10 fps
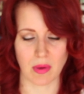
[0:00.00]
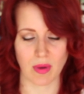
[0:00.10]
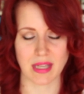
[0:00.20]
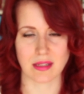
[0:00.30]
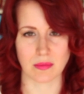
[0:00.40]
my
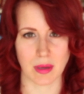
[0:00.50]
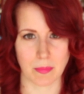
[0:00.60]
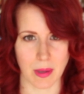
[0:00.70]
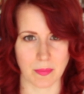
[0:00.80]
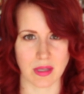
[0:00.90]
waist and my
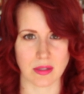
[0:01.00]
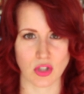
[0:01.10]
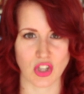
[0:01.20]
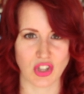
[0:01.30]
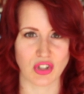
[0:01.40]
bum
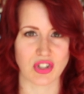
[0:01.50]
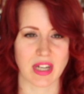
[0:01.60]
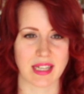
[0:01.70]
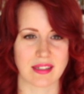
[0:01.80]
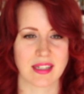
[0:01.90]
is huge,
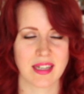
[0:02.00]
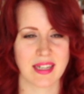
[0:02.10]
and